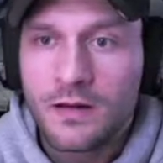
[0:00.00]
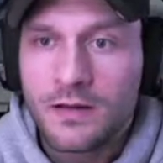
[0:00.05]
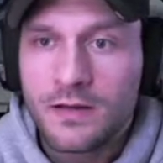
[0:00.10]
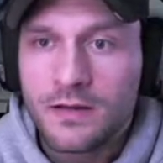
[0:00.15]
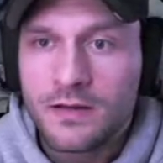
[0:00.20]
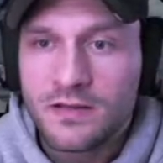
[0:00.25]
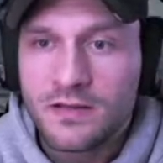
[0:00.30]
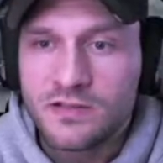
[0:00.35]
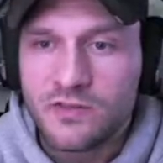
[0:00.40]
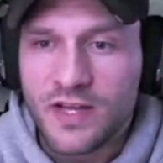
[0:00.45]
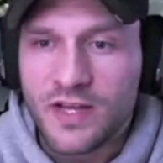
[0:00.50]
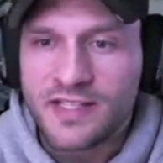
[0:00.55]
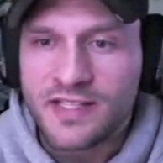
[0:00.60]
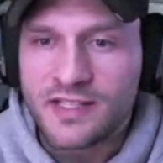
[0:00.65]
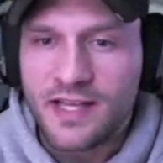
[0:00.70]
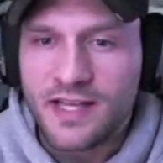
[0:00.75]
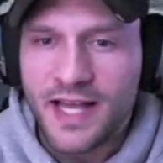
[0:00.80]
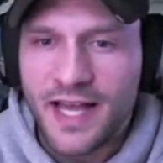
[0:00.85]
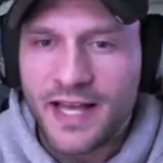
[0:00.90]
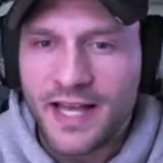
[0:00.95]
So that's
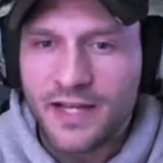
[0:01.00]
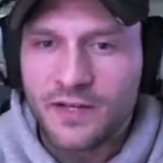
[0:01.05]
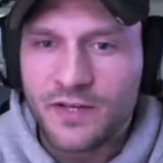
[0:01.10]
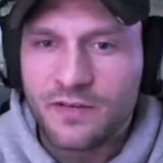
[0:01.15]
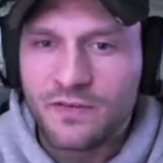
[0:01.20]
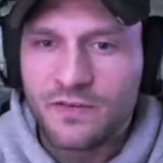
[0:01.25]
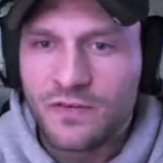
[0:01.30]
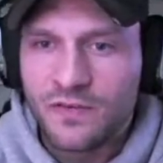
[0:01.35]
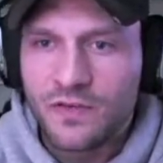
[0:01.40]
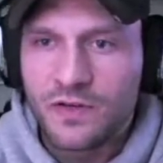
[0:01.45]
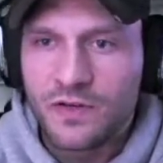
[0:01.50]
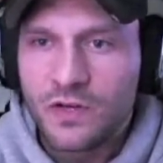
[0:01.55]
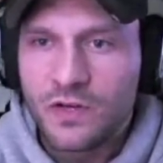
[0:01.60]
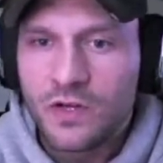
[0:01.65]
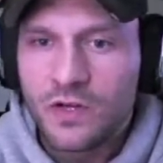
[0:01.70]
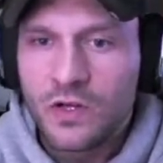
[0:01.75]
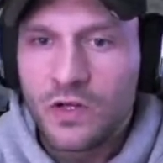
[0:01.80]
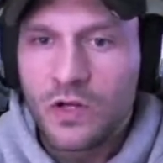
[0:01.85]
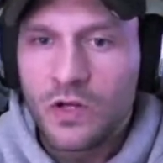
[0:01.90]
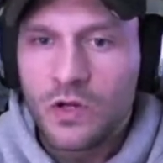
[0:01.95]
kind of
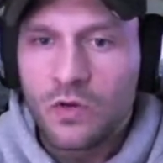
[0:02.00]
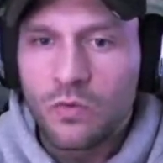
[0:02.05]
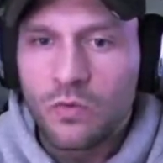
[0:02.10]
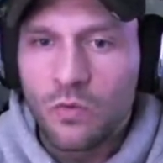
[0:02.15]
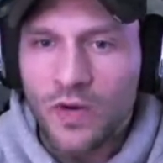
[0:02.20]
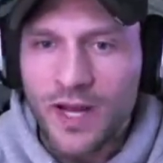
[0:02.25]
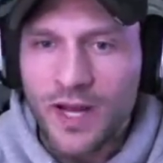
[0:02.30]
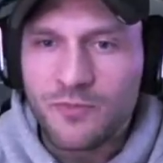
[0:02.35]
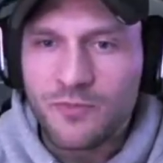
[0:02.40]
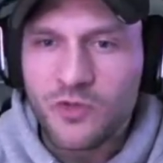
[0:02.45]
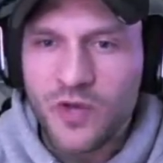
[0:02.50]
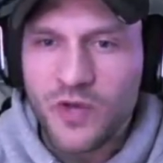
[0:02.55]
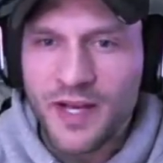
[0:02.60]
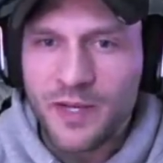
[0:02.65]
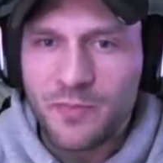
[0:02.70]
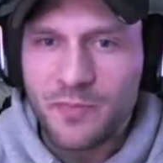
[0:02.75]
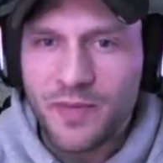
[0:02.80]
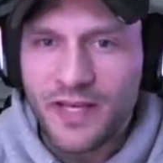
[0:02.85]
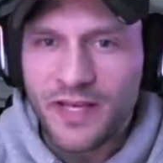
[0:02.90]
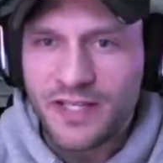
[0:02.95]
what I'm trying to
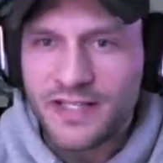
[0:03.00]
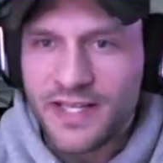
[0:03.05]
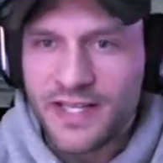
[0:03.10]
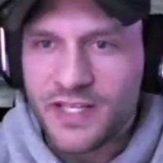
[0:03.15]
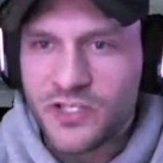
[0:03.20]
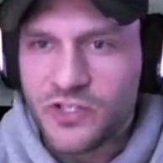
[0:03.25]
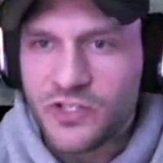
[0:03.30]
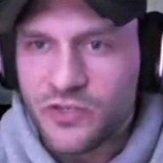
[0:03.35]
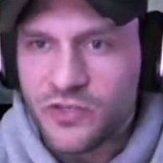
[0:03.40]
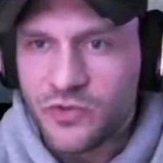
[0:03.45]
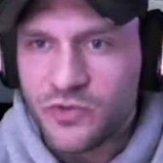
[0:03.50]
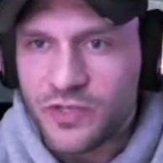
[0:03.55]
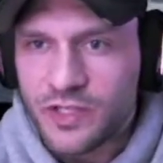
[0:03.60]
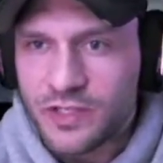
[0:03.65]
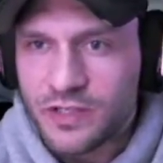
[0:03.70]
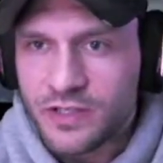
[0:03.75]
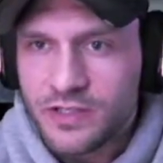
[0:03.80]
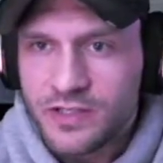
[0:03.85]
pay attention to here.